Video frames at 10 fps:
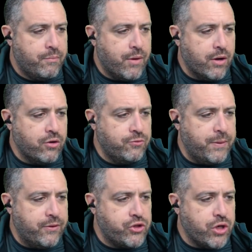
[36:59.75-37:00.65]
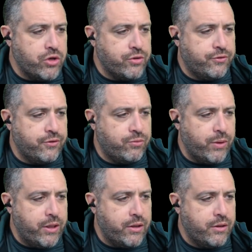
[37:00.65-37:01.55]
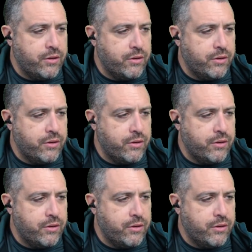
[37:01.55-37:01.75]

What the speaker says: Broncos beat the Chargers this week.